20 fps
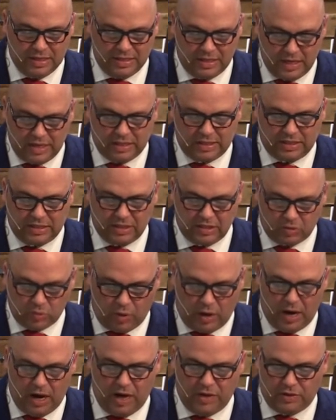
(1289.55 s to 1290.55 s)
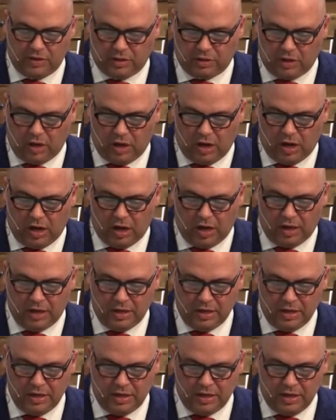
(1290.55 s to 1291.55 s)
This is why the law
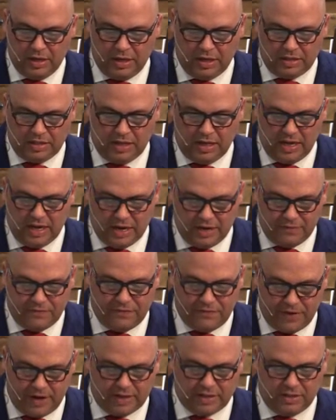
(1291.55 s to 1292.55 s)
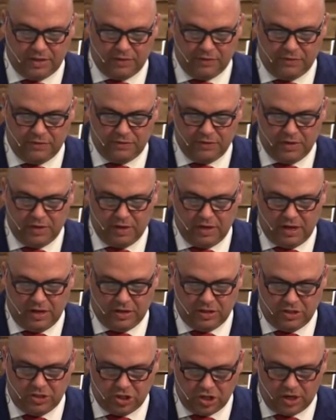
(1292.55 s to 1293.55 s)
is ineffective
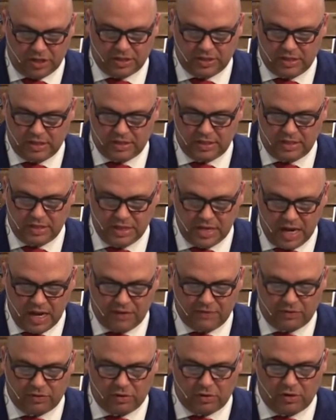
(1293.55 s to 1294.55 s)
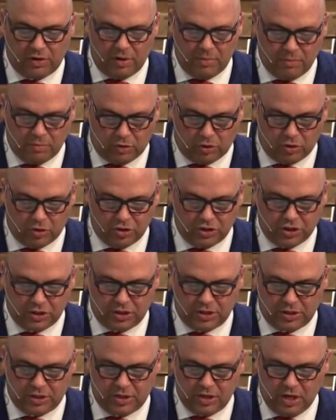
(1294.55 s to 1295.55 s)
and justice never
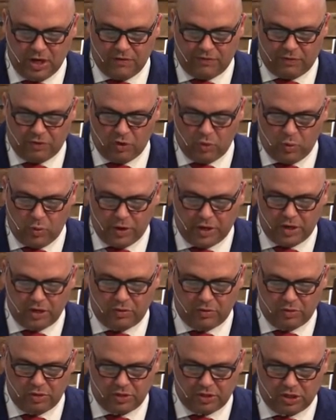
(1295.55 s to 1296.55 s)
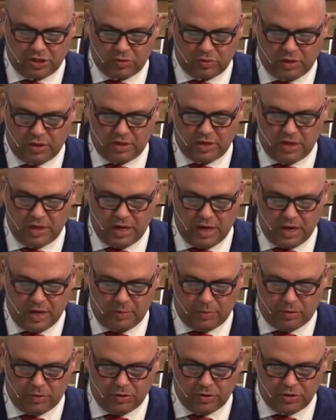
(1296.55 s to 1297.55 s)
emerges. For the wicked restrict the
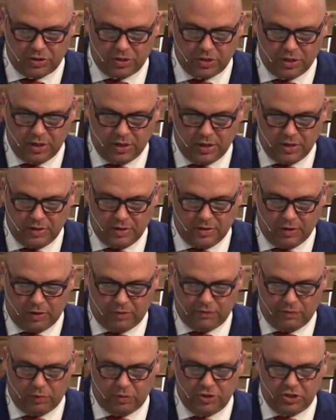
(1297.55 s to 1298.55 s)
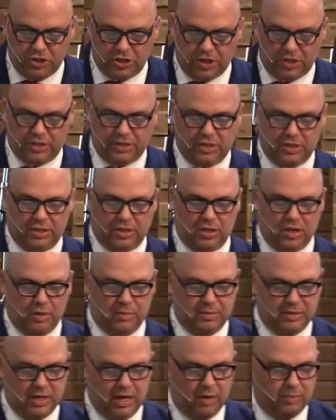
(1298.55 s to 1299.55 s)
neighbors, therefore justice
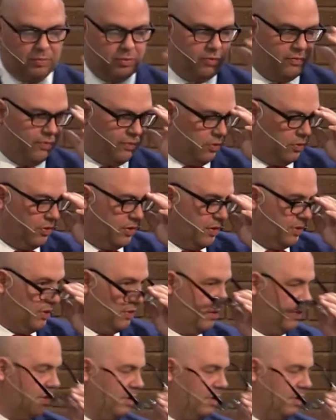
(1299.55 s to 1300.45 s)
comes out perverted."